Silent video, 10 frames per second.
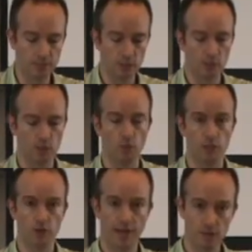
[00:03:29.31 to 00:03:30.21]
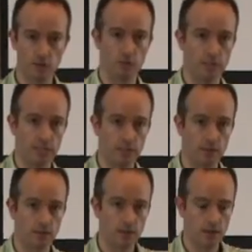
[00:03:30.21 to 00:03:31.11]
between what you're outsourcing
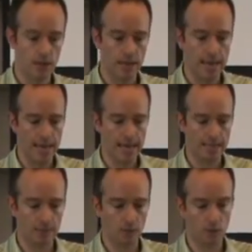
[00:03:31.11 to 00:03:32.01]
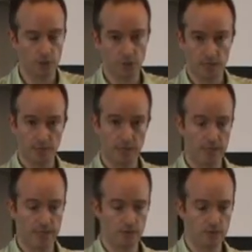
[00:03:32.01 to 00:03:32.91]
and what you're keeping
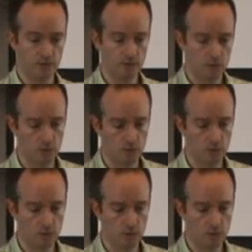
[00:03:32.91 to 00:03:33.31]
in-house?